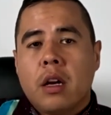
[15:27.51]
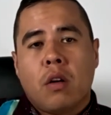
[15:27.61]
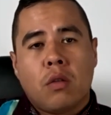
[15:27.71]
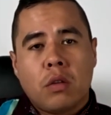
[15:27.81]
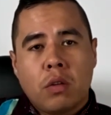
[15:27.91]

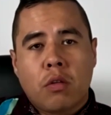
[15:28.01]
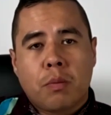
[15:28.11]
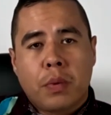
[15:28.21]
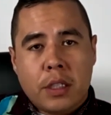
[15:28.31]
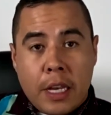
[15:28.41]
Go to an
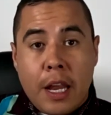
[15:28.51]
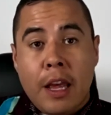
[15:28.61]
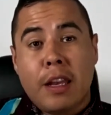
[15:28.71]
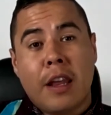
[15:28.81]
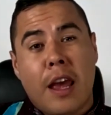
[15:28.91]
old person,
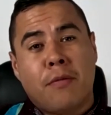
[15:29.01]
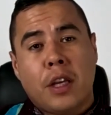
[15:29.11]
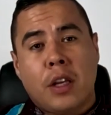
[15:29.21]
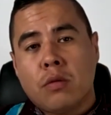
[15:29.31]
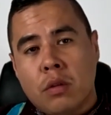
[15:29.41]
and if
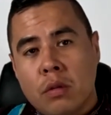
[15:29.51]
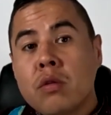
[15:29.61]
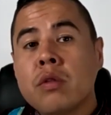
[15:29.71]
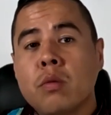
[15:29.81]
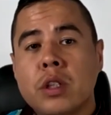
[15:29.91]
they don't
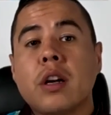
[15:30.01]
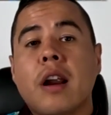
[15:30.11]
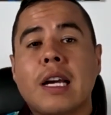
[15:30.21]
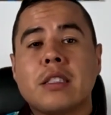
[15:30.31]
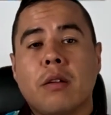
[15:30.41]
know what you're
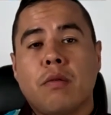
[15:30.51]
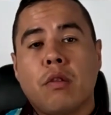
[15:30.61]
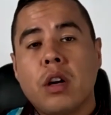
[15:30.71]
asking for,